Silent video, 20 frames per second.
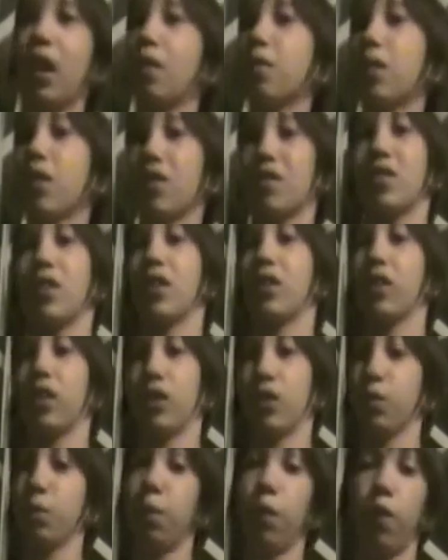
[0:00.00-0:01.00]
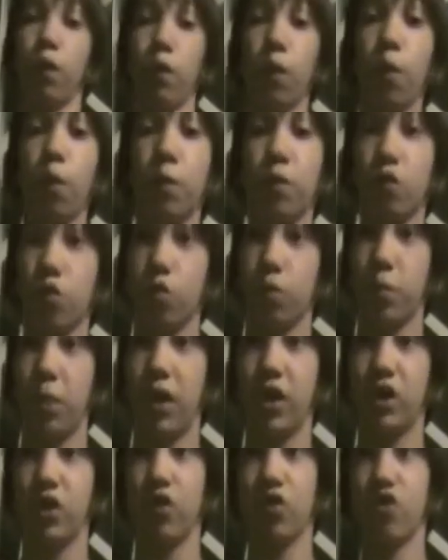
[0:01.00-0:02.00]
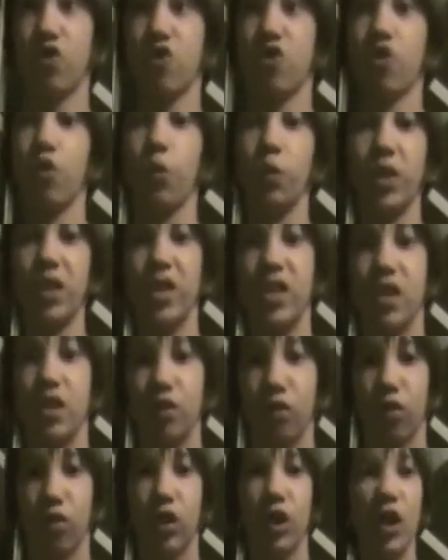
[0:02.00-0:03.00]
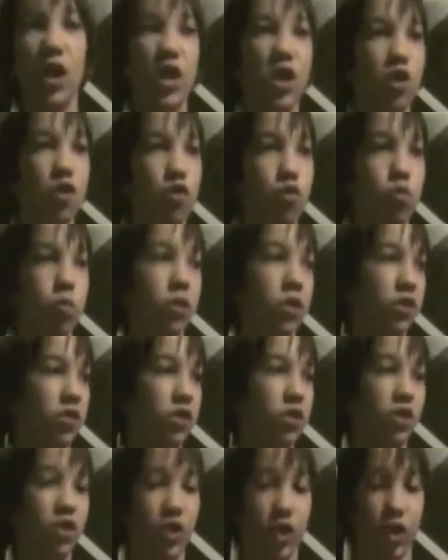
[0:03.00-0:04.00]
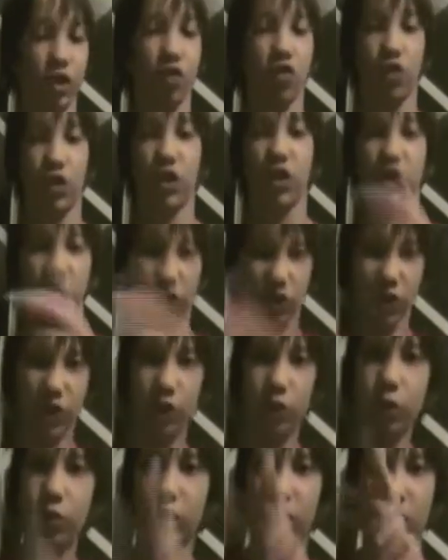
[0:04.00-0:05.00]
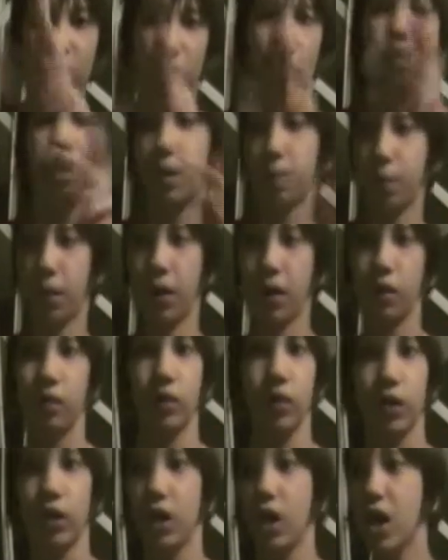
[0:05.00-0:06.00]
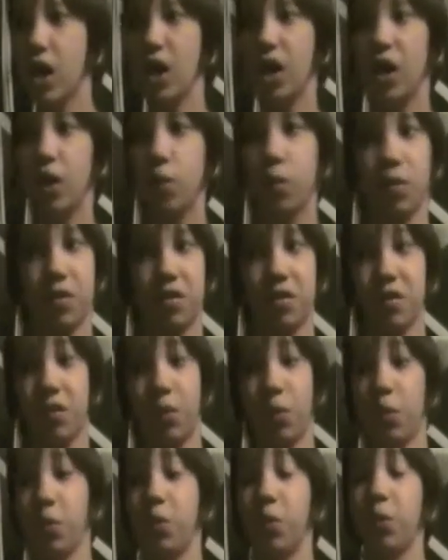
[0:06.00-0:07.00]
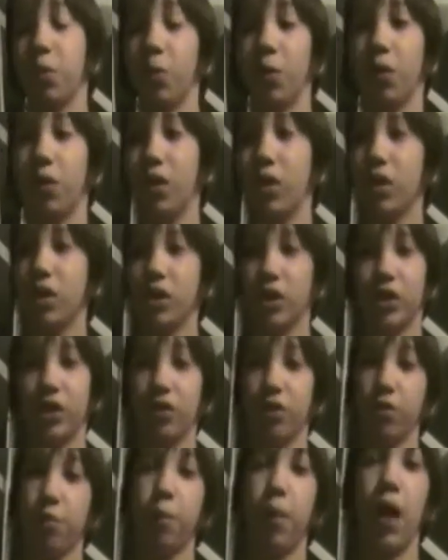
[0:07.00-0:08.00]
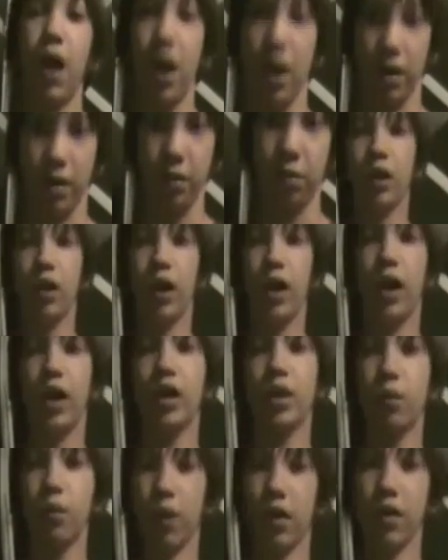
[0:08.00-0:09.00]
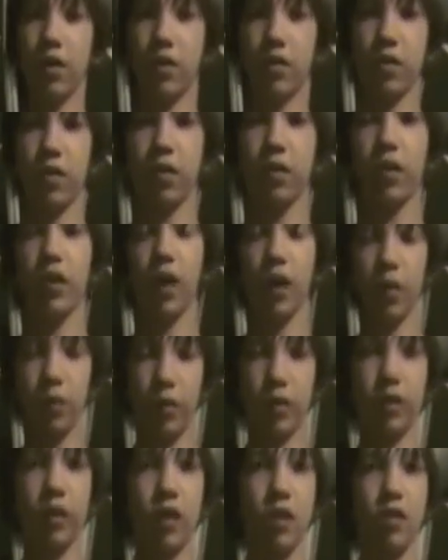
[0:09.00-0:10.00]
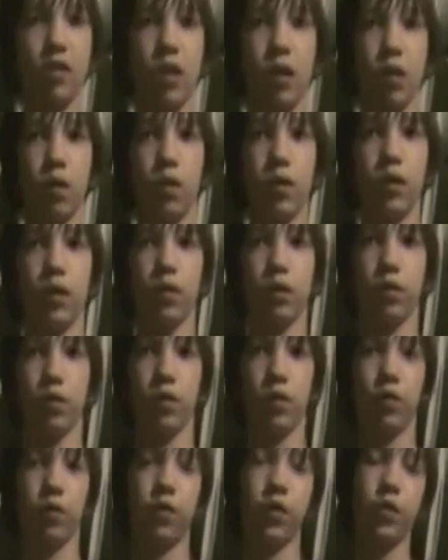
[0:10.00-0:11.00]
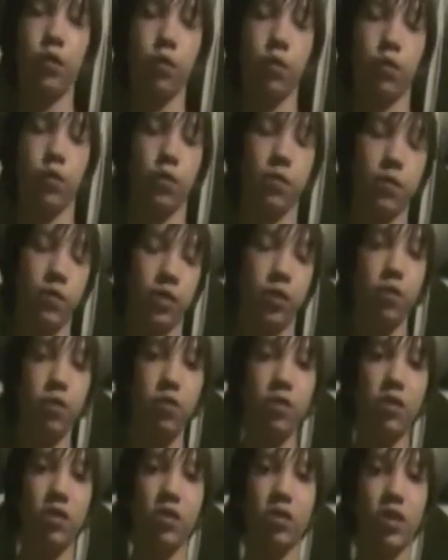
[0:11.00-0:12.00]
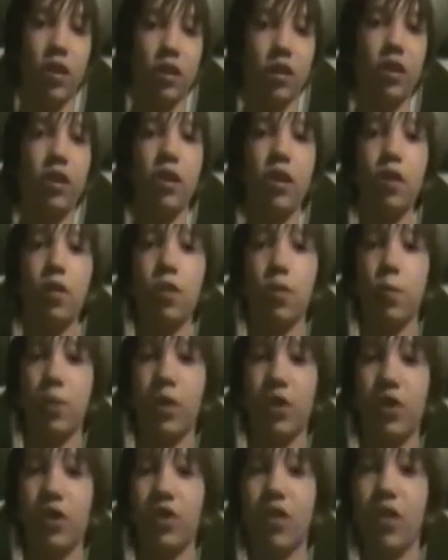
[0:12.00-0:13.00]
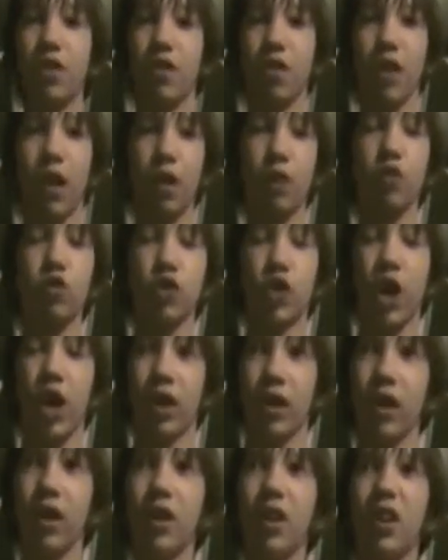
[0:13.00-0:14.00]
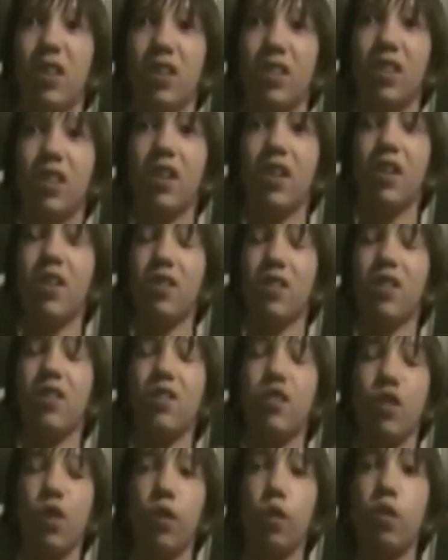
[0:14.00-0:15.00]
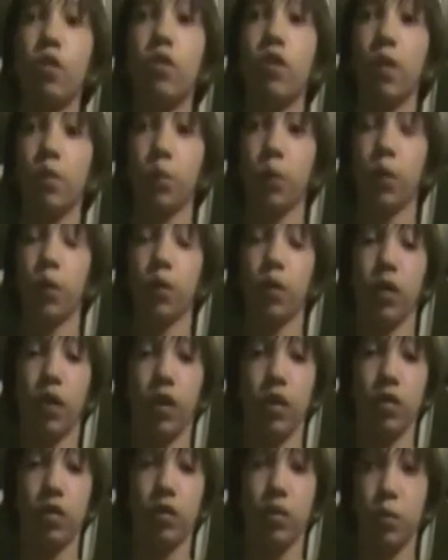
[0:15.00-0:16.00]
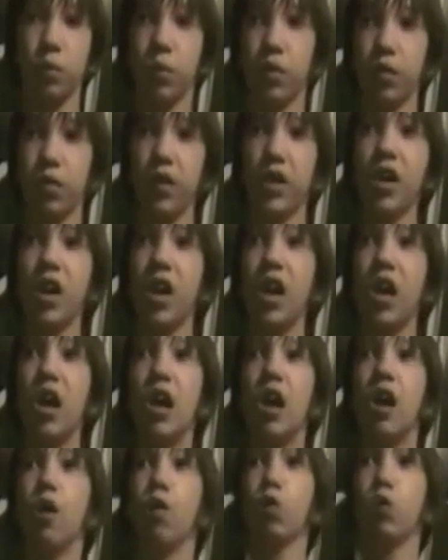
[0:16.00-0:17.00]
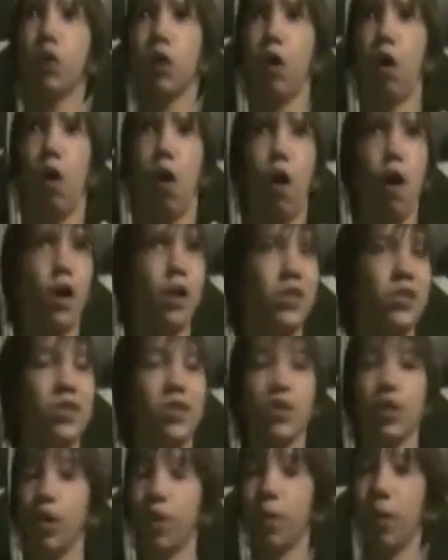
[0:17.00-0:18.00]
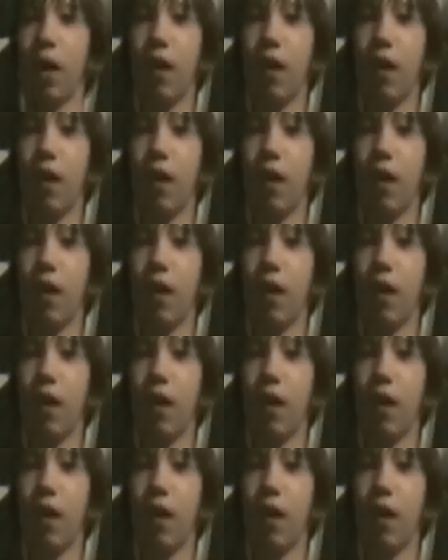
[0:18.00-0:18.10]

I'm not saying like her performance was bad. She was just so evil. You just want to see Judge Dredd just shoot the crap out of her. It was so cool. She was bad. Anyways, something I realized that in a few reviews is that they never mentioned the soundtrack. These tunes that were going on to the movie were awesome.